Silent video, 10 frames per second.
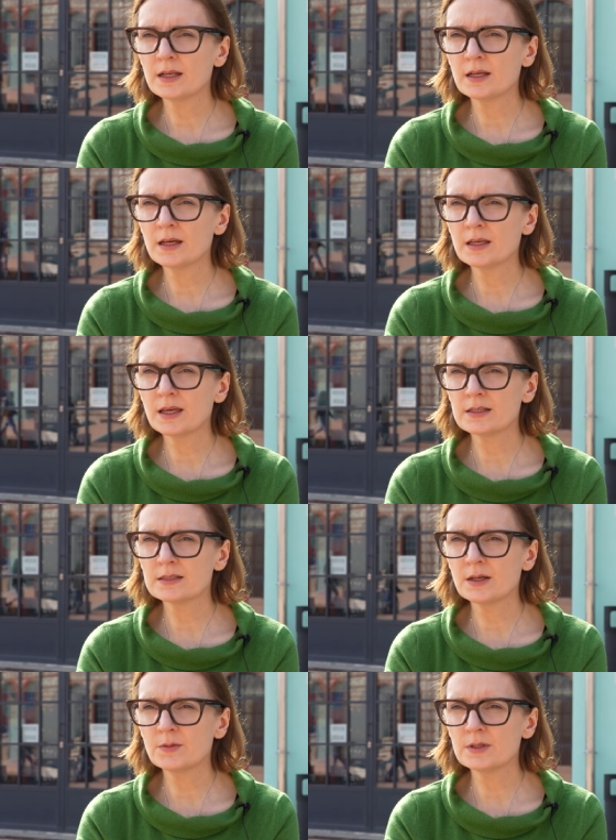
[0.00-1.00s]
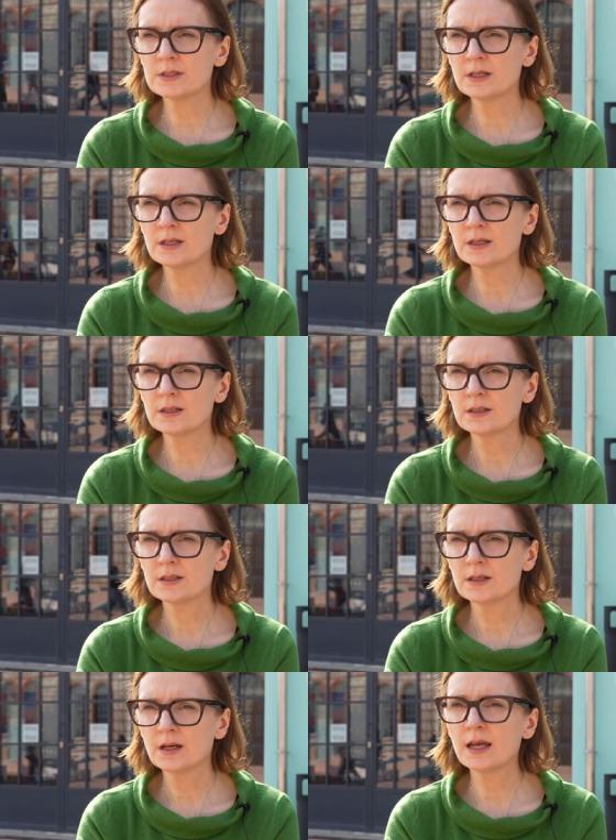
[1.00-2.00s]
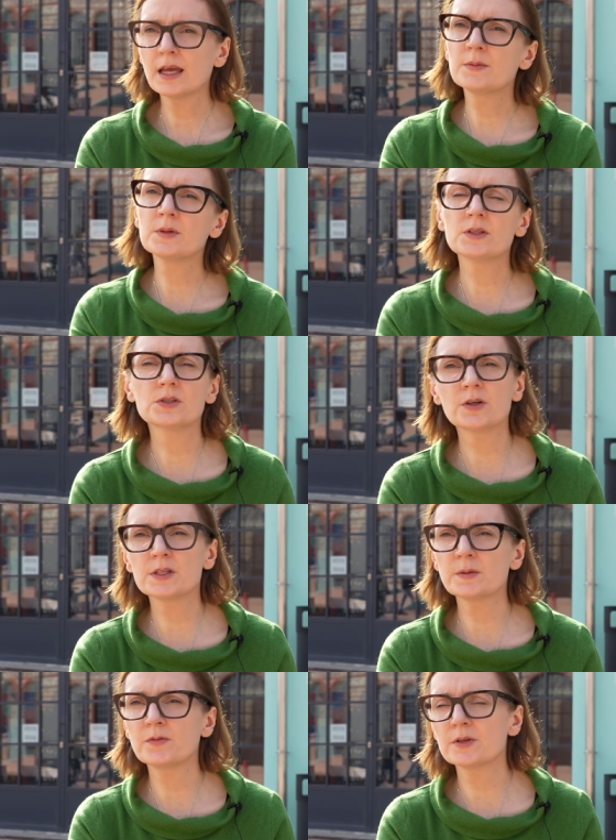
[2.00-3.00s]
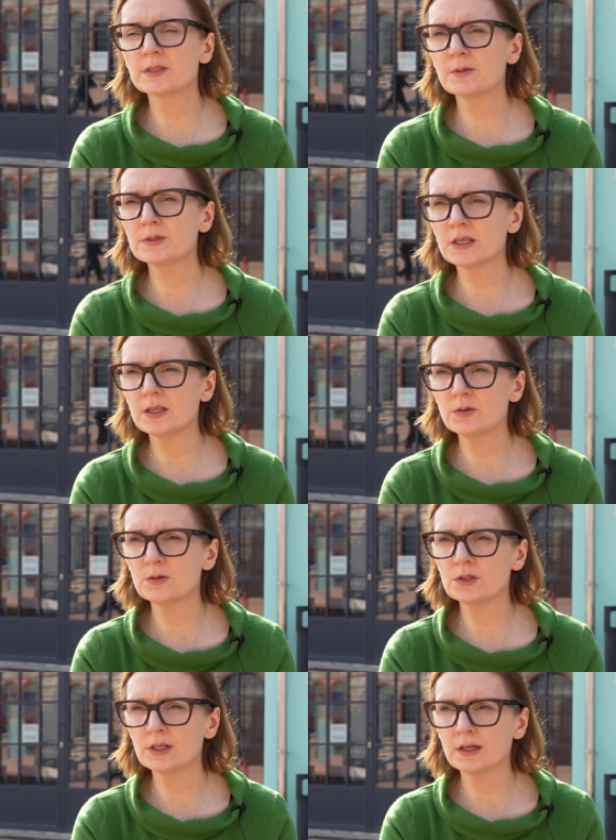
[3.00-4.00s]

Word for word: I guess that was I had done shorts before, so that was a huge